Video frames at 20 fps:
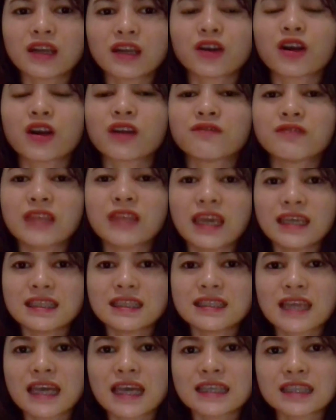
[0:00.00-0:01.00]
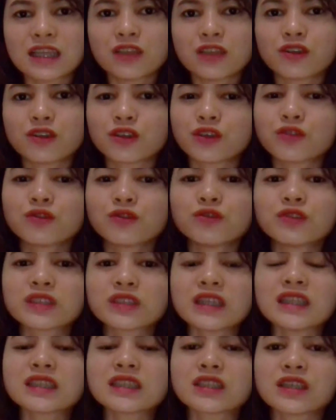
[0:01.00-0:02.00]
of the incisal or
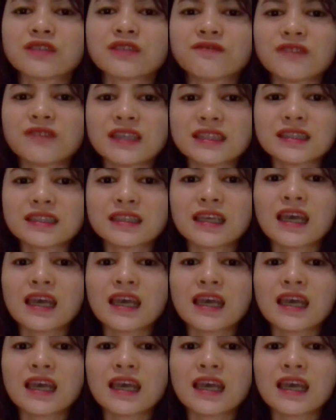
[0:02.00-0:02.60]
occlusal surface